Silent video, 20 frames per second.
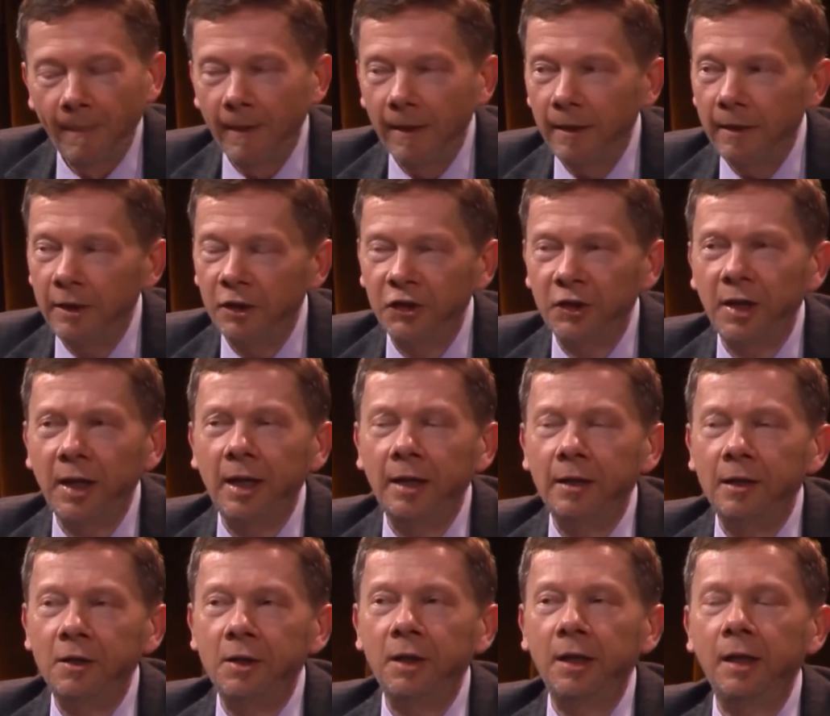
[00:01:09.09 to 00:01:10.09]
Is there
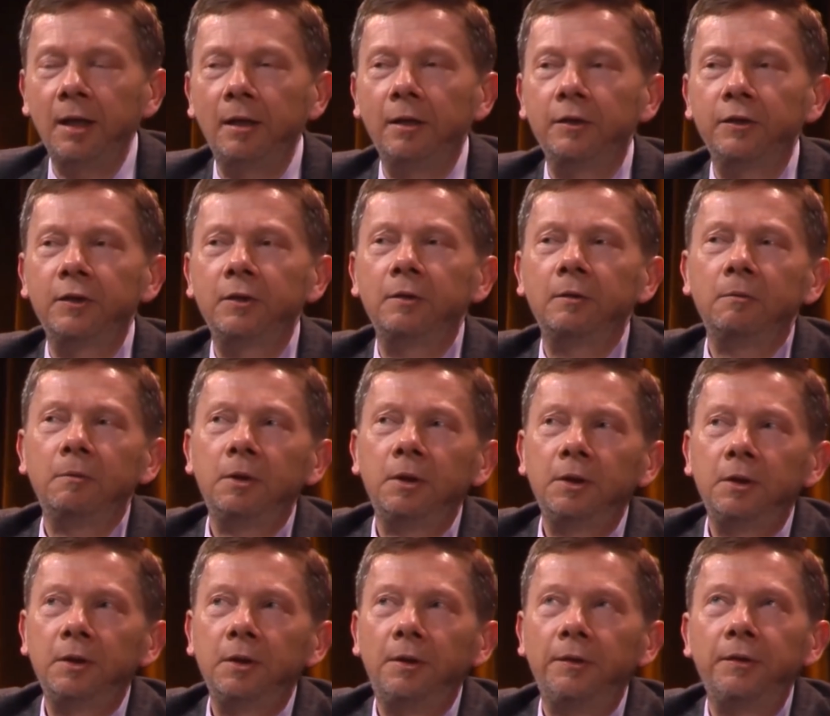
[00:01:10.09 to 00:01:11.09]
anything else?
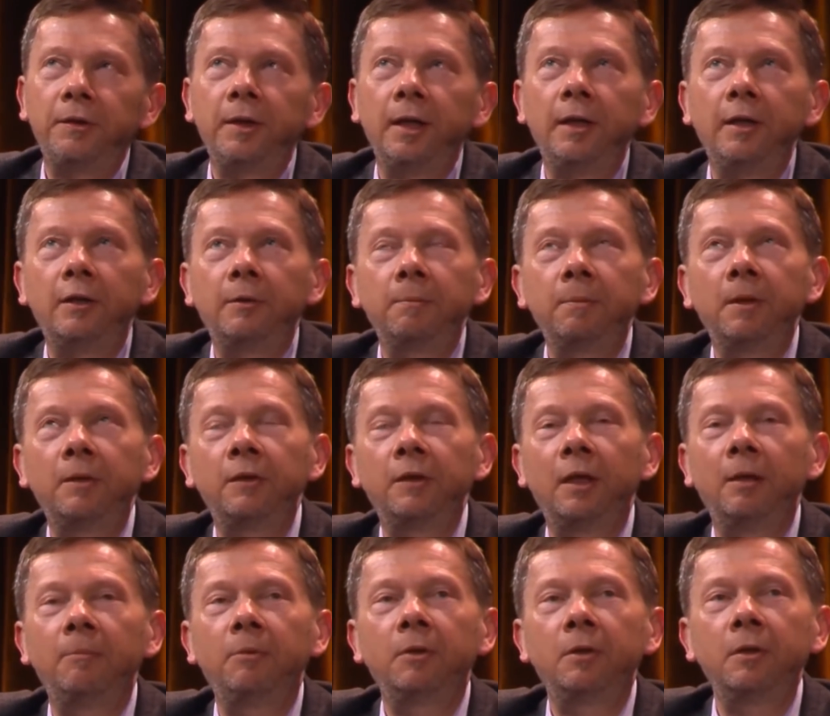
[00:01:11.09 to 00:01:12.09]
Sense
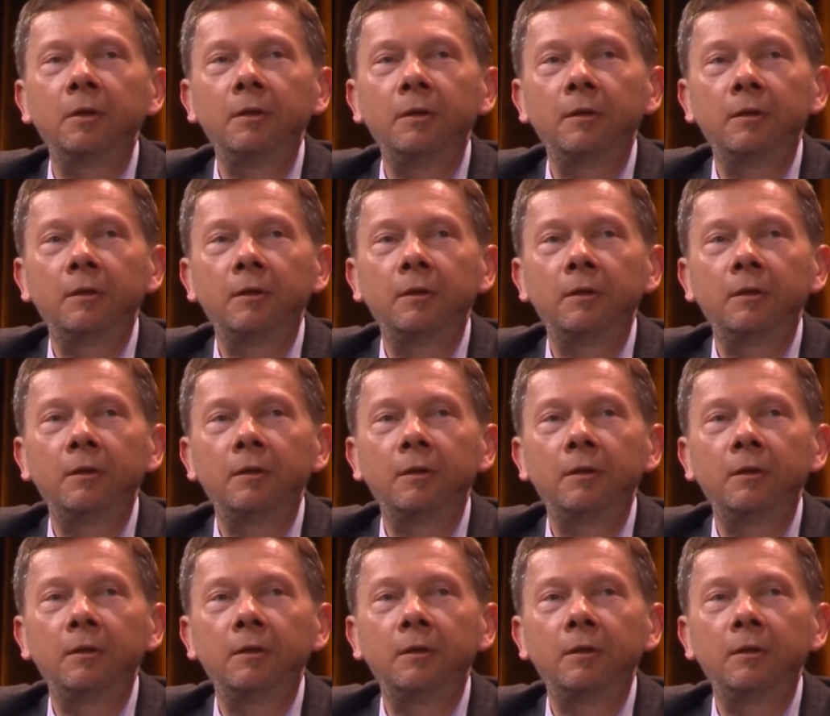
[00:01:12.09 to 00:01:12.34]
perceptions,